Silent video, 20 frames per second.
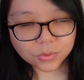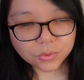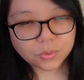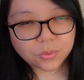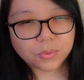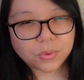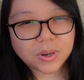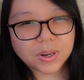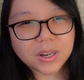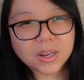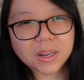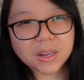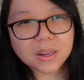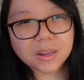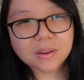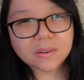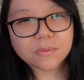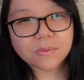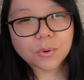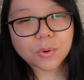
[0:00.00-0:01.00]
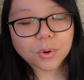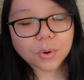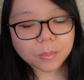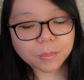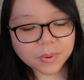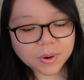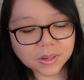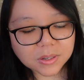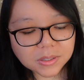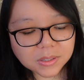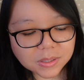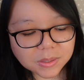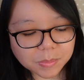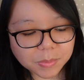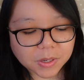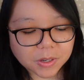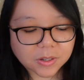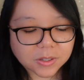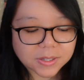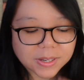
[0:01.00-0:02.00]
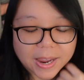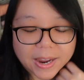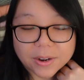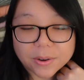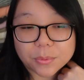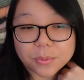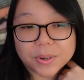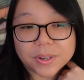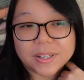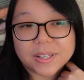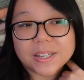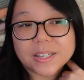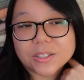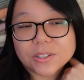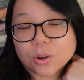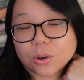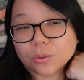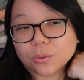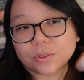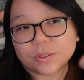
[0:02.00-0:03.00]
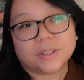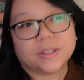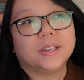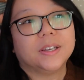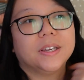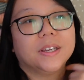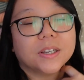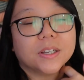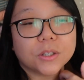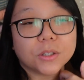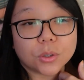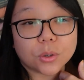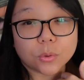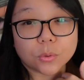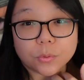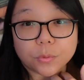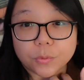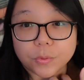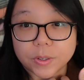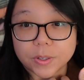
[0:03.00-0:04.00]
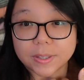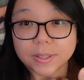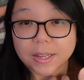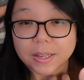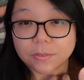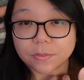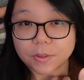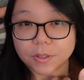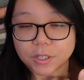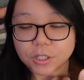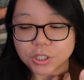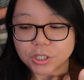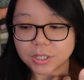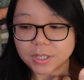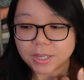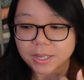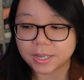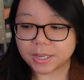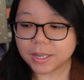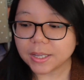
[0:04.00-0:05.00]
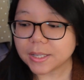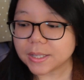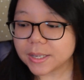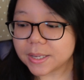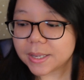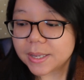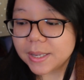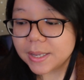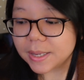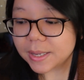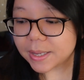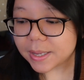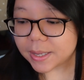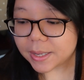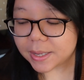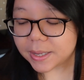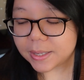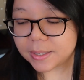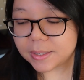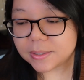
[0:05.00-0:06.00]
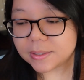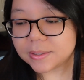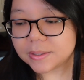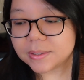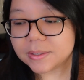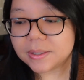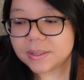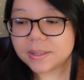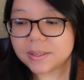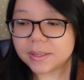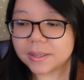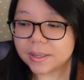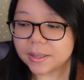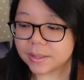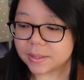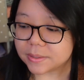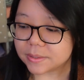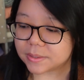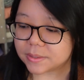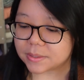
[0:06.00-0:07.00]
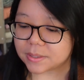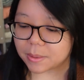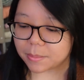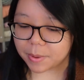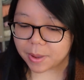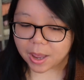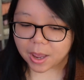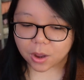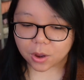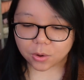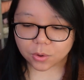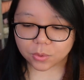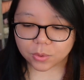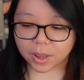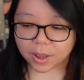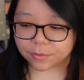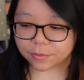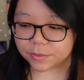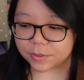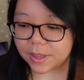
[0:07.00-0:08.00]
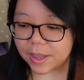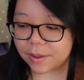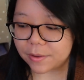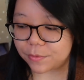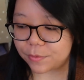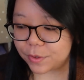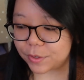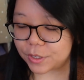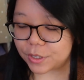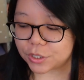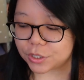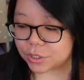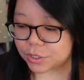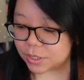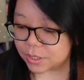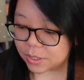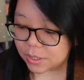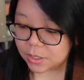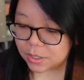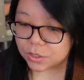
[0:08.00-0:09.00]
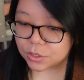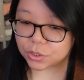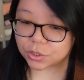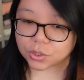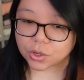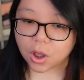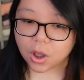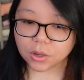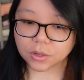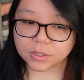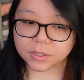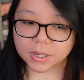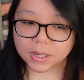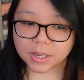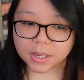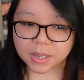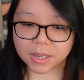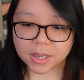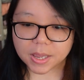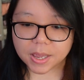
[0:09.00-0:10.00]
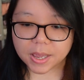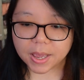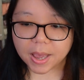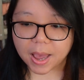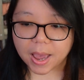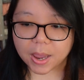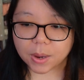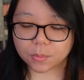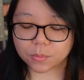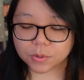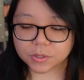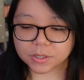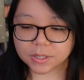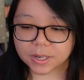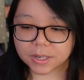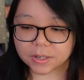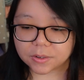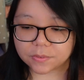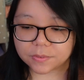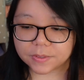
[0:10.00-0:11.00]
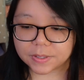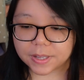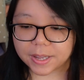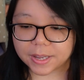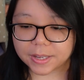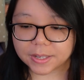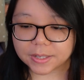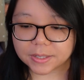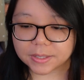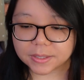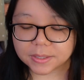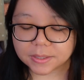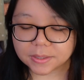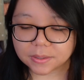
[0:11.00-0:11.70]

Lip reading: 3-4 months, because I really don't feel like finishing it. And somehow after I finished the socks, I was kind of like